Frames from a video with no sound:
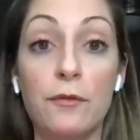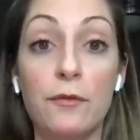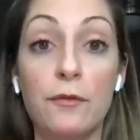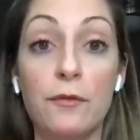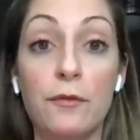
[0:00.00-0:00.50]

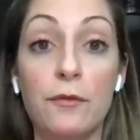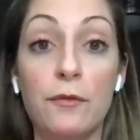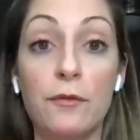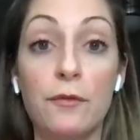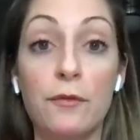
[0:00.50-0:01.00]

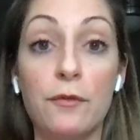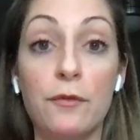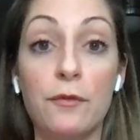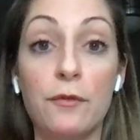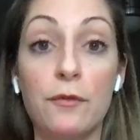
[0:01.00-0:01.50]

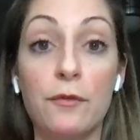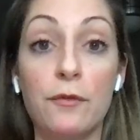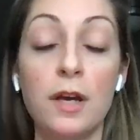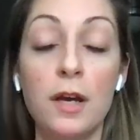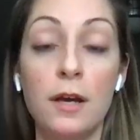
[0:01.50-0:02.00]

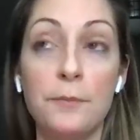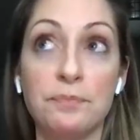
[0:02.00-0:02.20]
Nothing is said.